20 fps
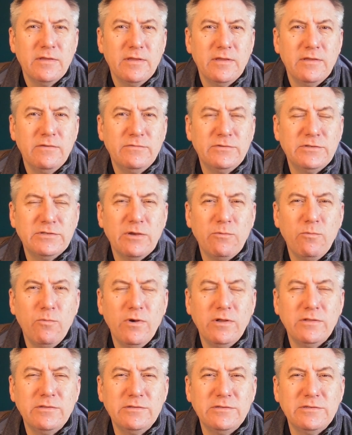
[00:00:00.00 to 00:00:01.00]
If
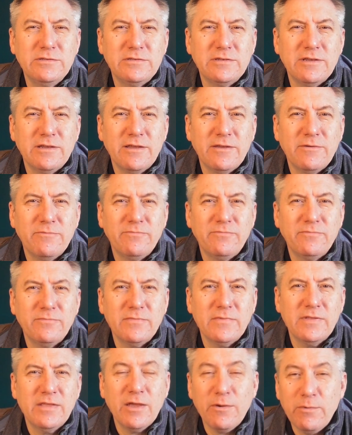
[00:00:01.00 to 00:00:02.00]
someone's
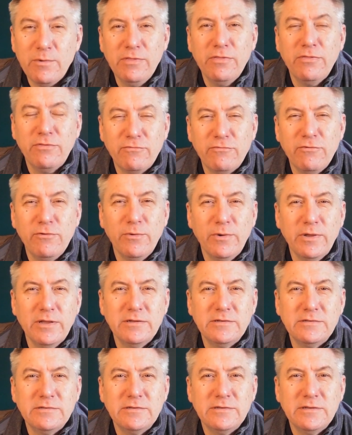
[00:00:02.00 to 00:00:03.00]
going through
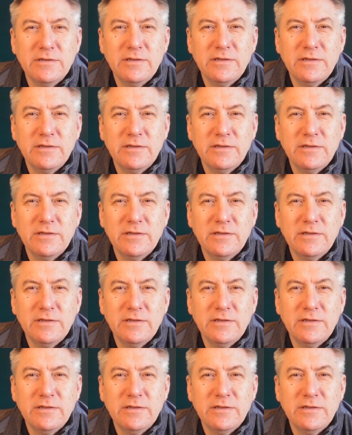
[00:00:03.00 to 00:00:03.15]
it,